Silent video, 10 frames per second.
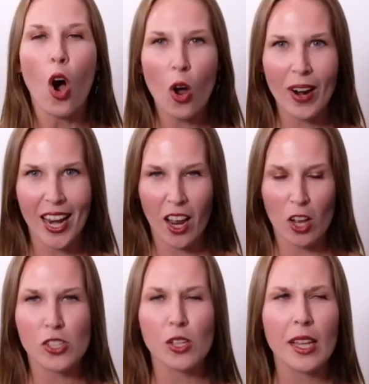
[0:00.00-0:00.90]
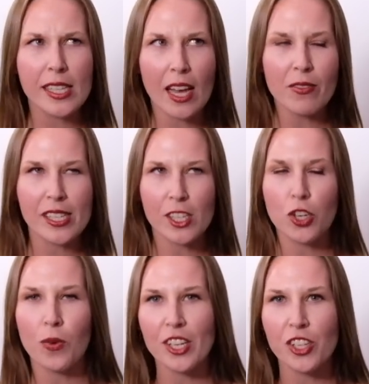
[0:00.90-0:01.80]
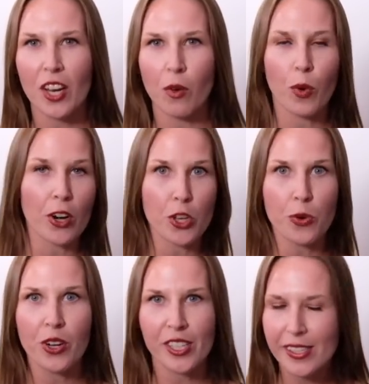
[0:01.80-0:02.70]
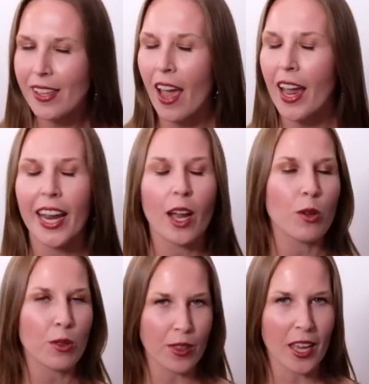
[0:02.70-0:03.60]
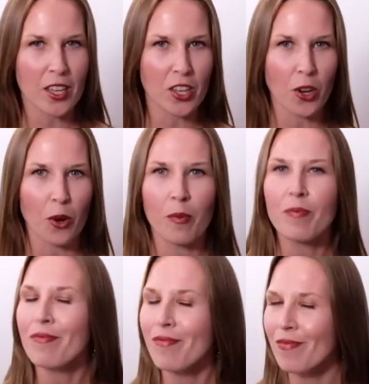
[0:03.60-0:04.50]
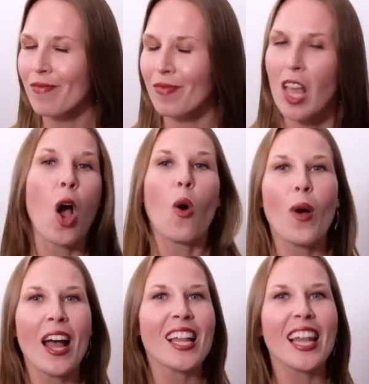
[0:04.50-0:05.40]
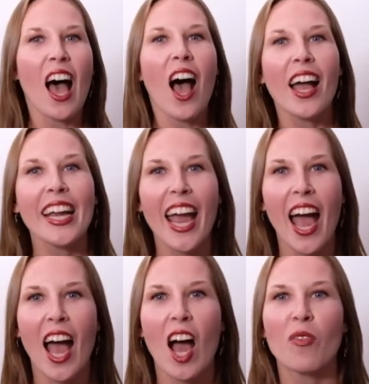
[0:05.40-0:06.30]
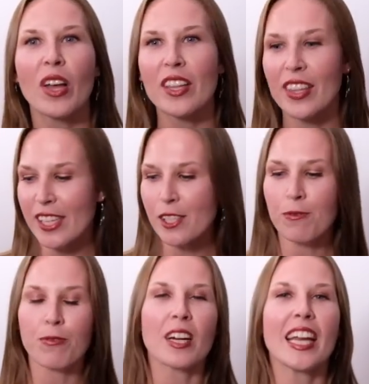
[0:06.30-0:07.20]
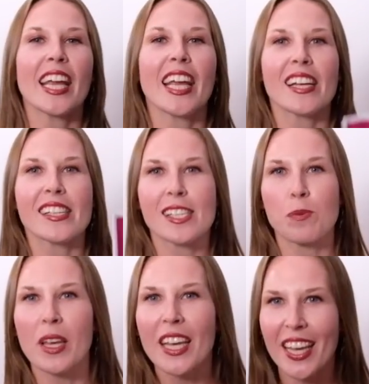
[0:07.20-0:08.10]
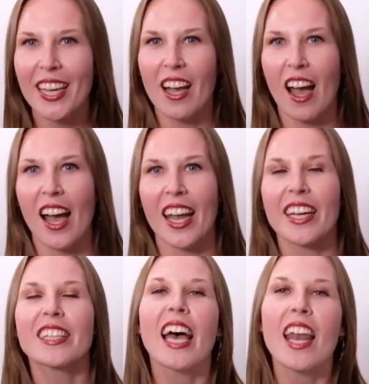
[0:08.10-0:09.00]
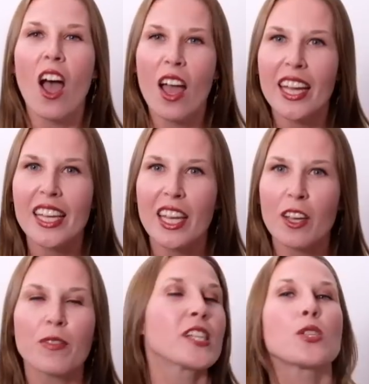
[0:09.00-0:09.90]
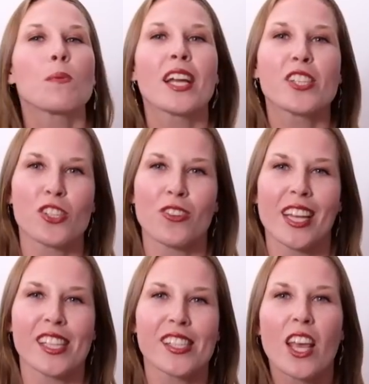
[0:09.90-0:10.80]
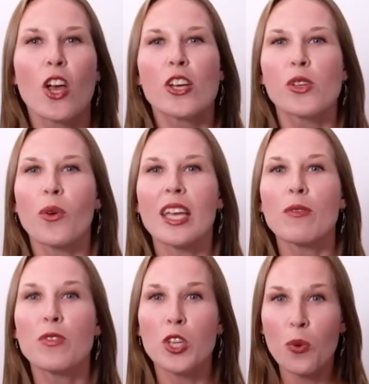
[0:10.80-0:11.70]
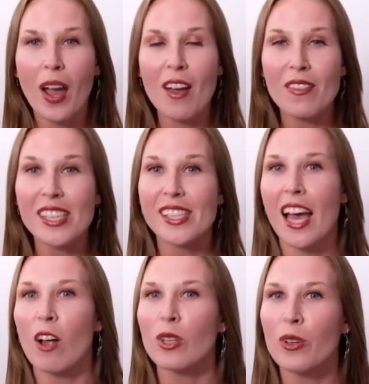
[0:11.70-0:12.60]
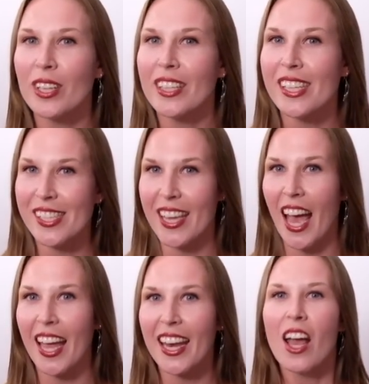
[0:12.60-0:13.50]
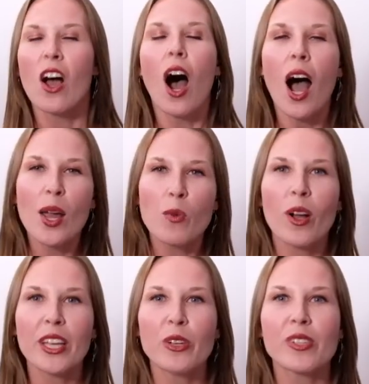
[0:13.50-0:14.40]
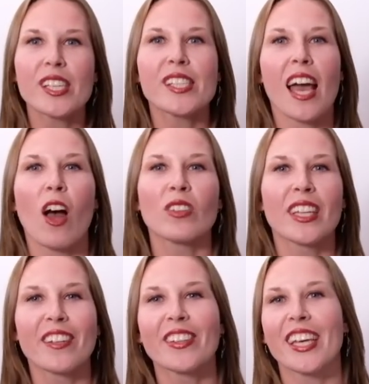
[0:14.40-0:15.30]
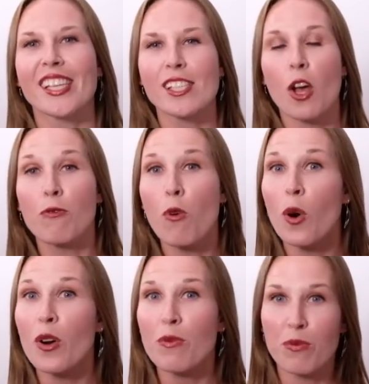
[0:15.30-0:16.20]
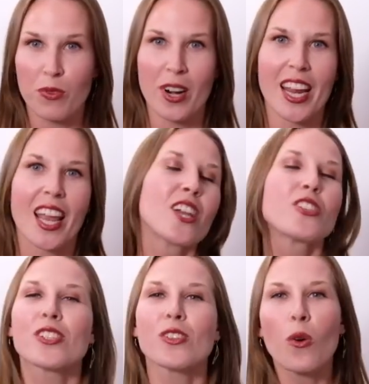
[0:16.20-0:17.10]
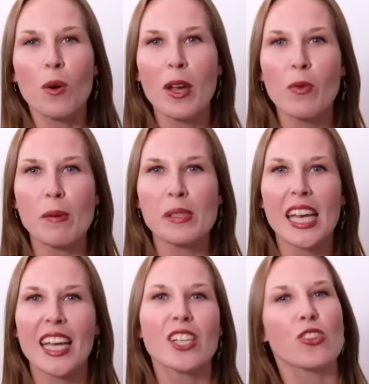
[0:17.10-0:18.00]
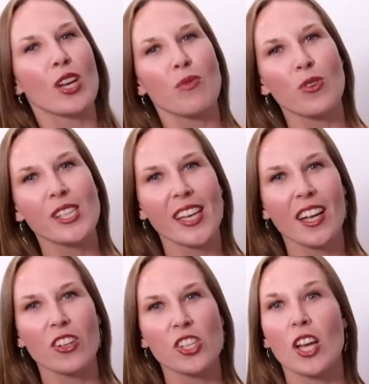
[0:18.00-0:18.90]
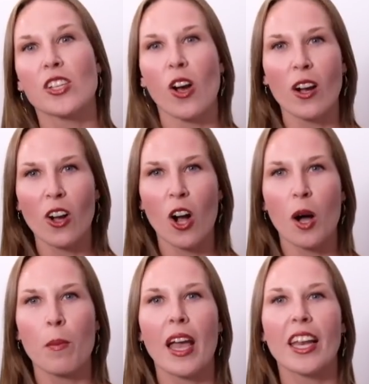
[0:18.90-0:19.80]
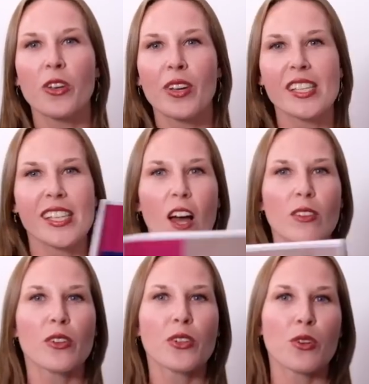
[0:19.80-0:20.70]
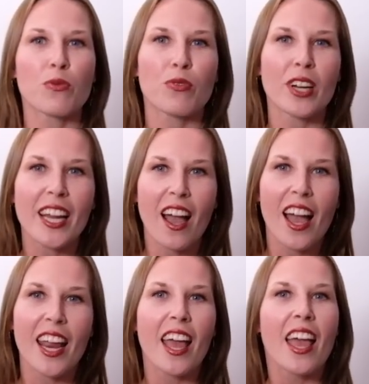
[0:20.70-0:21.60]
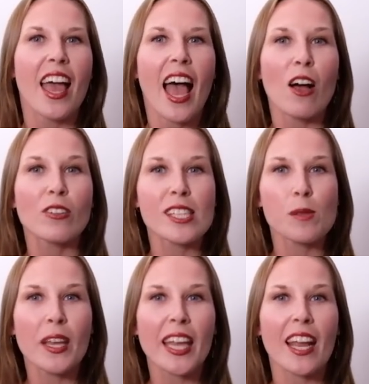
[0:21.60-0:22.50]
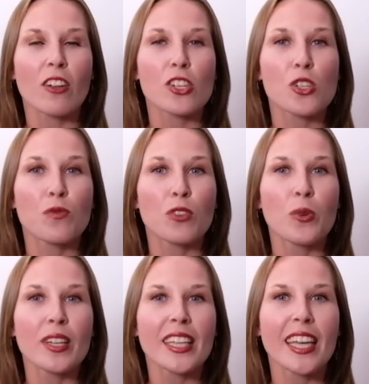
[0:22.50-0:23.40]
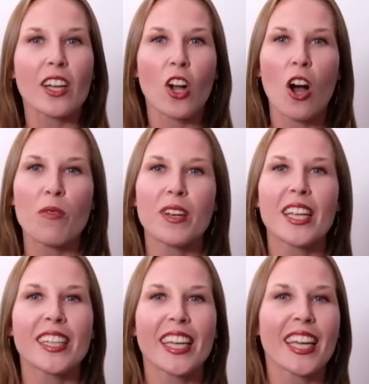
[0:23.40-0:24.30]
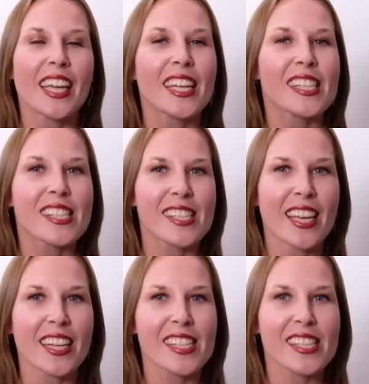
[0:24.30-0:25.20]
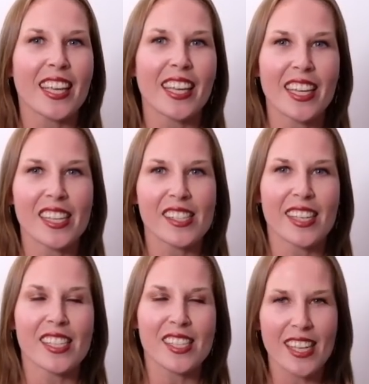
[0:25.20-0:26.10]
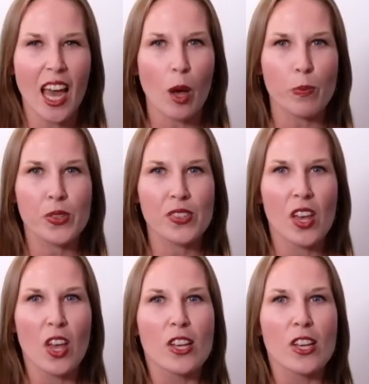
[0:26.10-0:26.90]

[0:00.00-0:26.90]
All right, so let's have a situation where you could say thank you. Hmm, well, I have this free speaking guide that I give to my students. So if you haven't downloaded this yet, I want you to download this for free. Just go to my website, jforrestenglish.com, and you can download your free guide, How to Speak English Fluently and Confidently in Six Easy Steps.